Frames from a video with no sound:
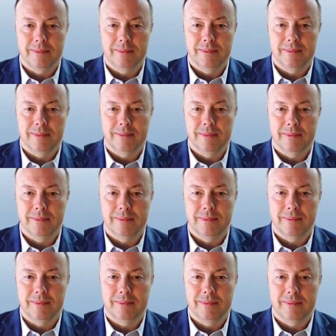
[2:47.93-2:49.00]

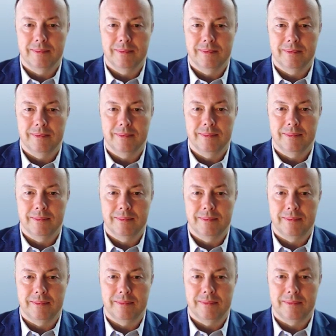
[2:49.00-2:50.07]

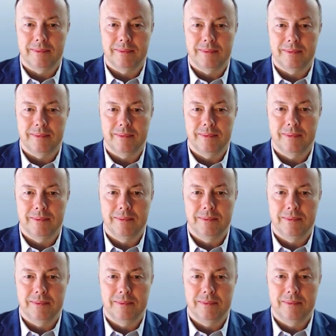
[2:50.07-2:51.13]

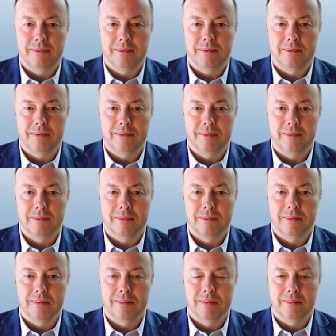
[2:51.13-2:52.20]

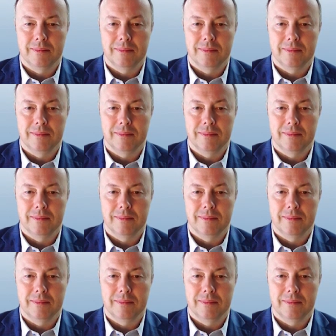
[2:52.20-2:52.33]
No words are spoken by the person on screen.